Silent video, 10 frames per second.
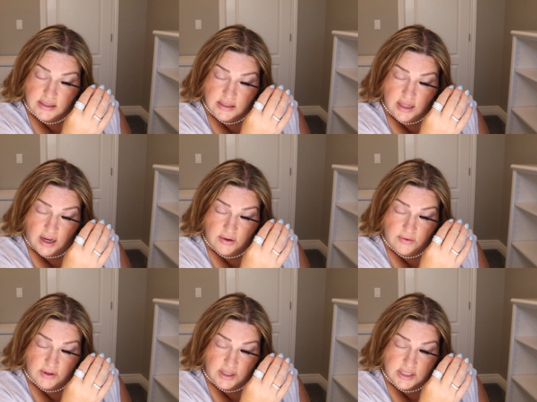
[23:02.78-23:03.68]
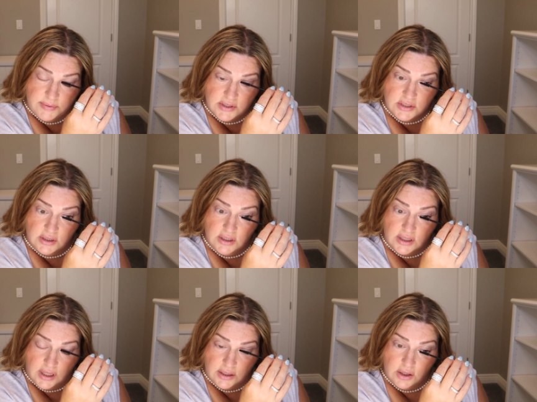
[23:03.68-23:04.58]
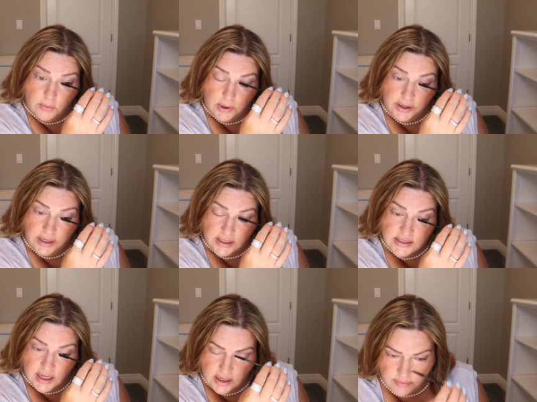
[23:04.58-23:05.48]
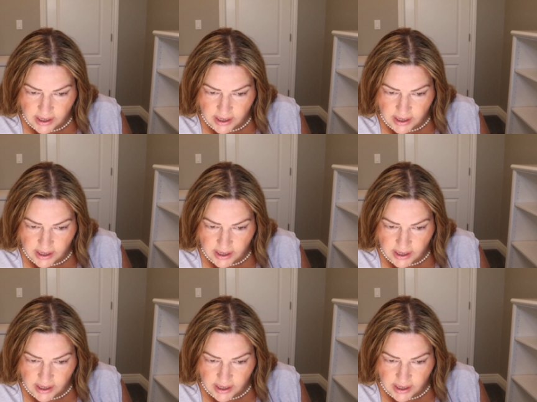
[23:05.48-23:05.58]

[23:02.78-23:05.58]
it's not really supposed to look like you're wearing a ton of